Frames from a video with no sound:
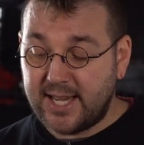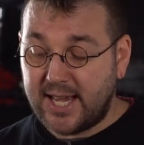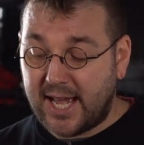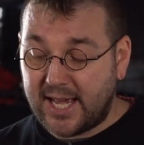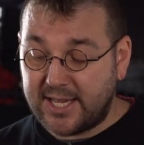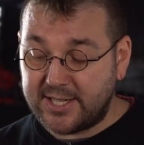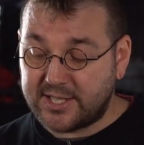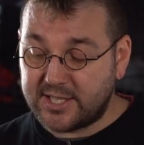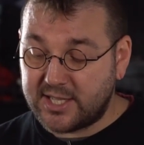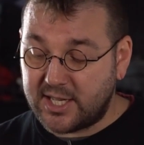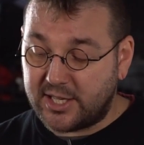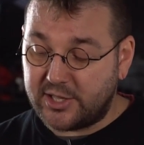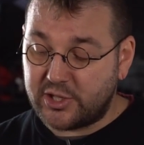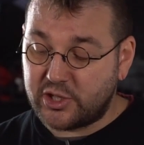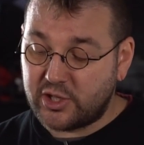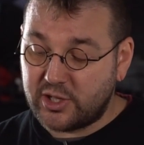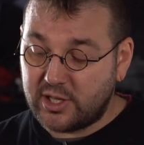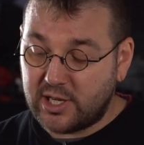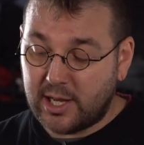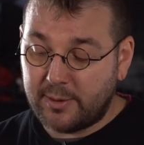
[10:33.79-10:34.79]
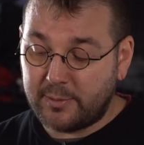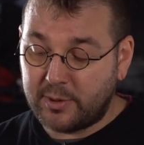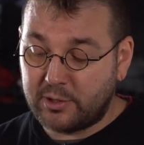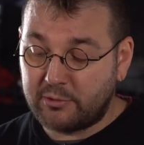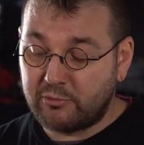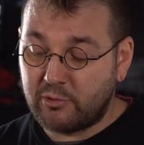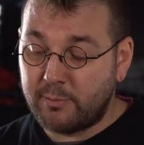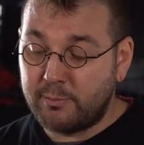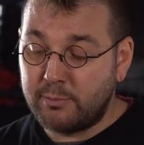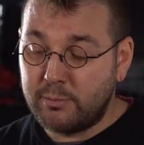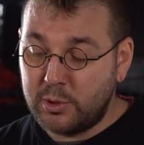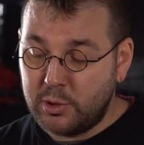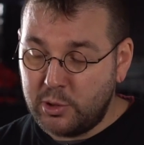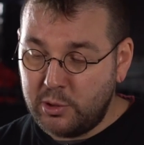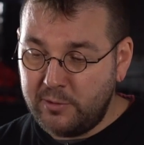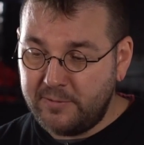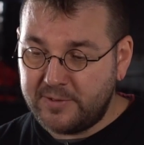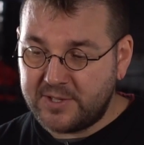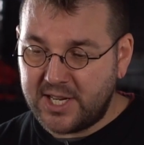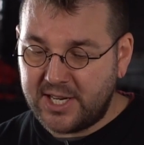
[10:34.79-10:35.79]
As such, I'm going to
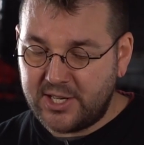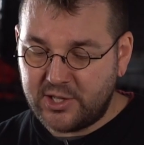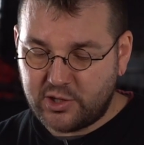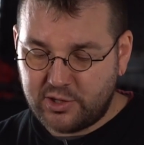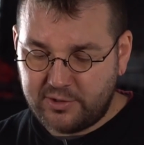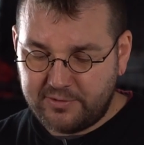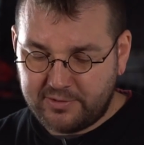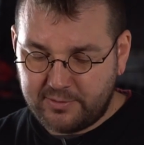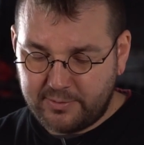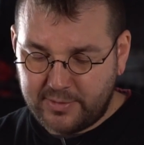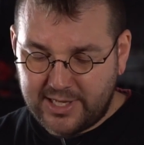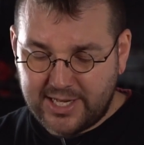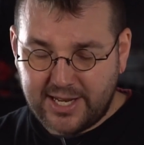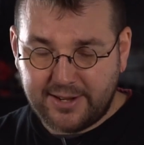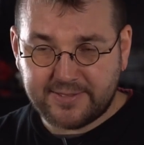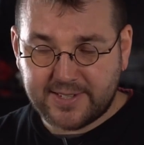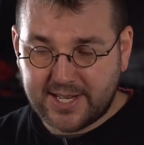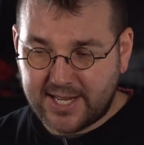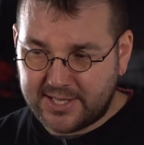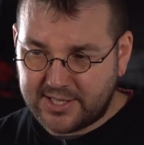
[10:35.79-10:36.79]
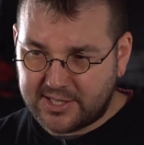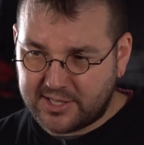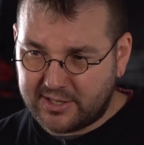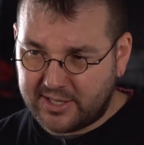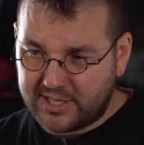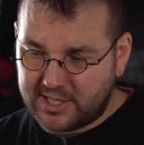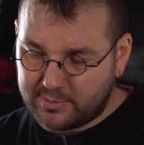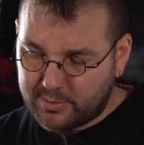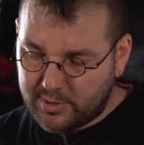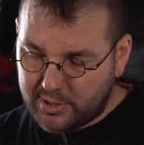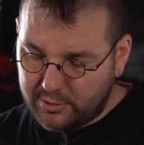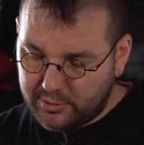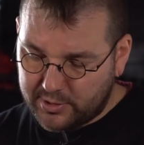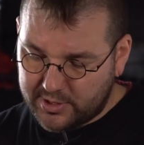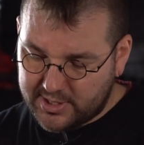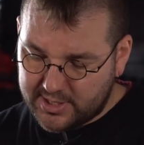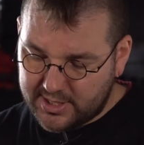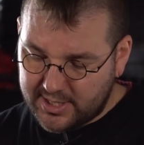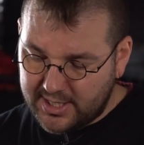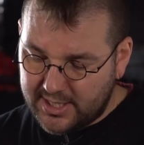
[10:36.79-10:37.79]
remove tension from the left-hand side
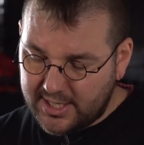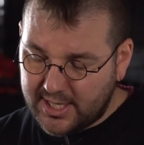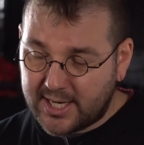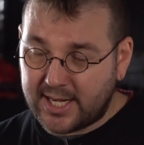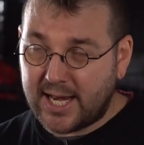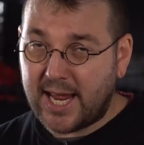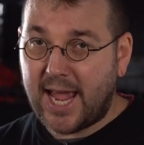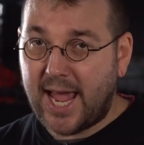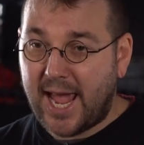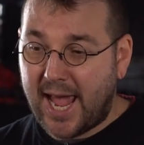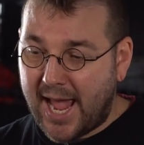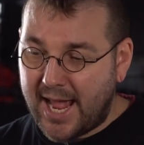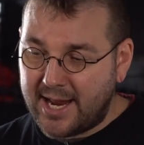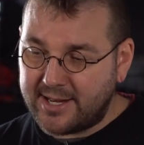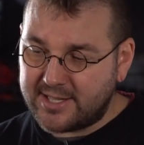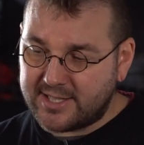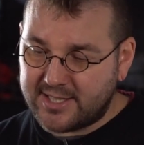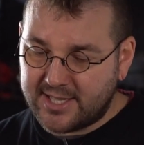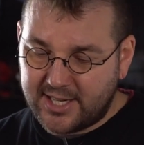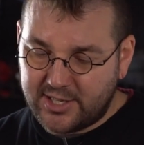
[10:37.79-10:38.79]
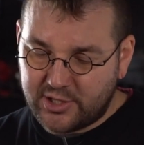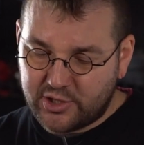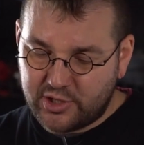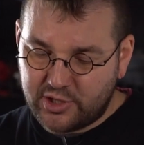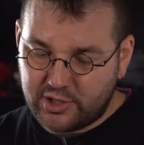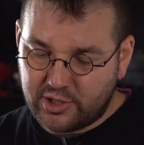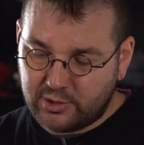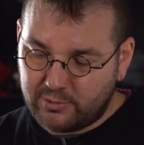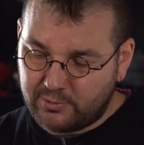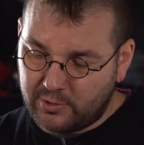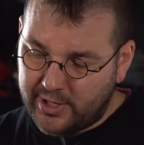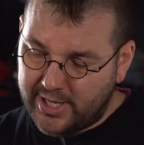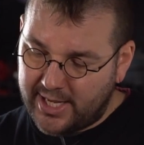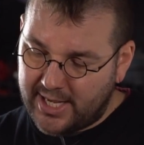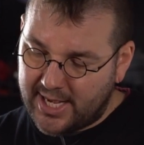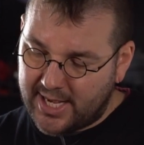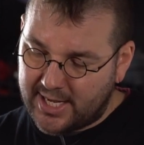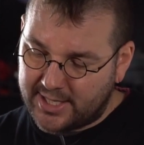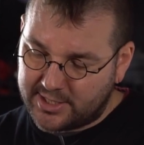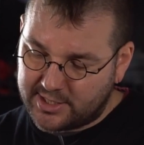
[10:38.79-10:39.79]
spokes and add tension to the
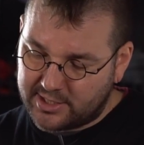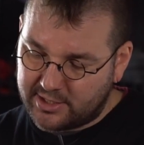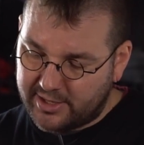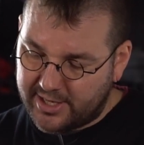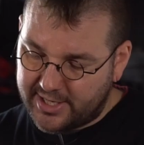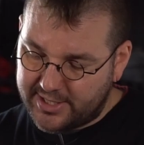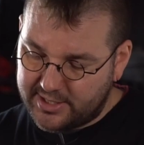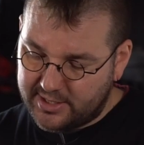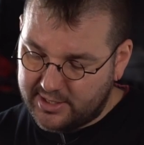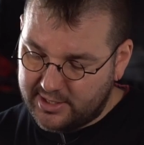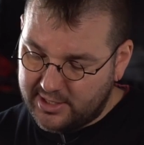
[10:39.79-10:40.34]
right-hand side.